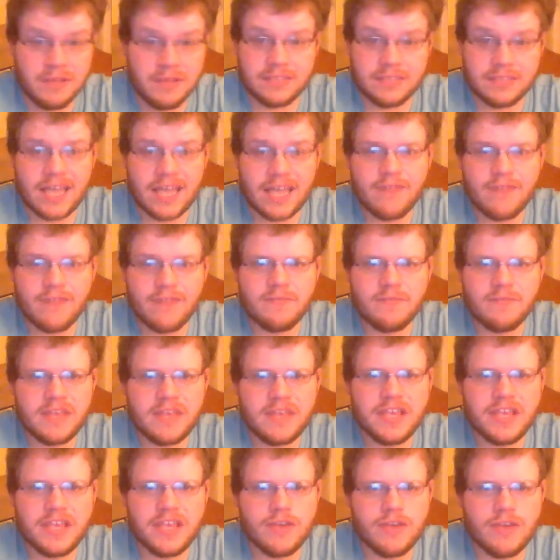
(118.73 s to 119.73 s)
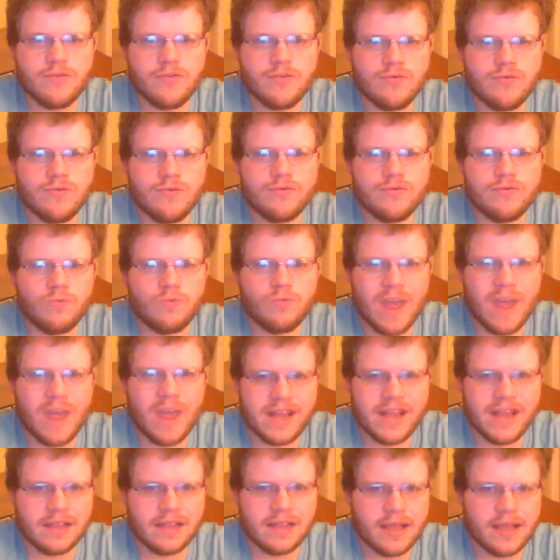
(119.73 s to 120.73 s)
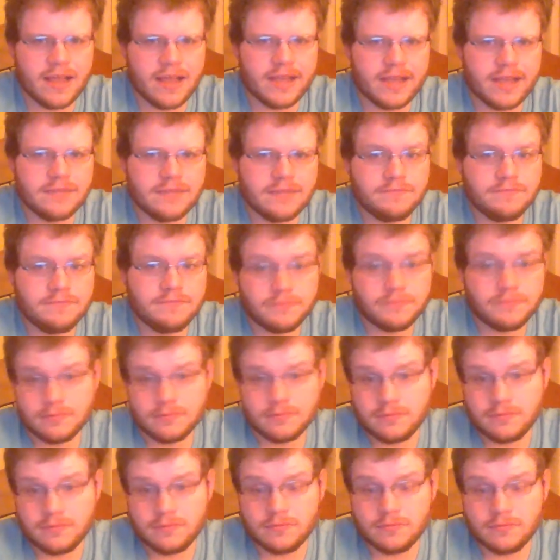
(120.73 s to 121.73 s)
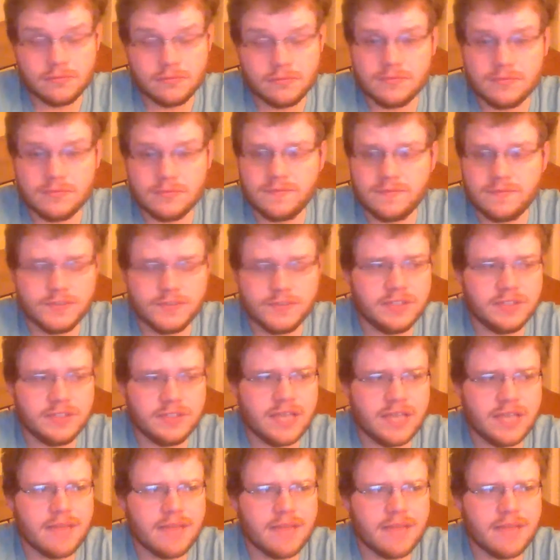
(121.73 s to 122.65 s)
Aside from the huge waiting line, it was a good time.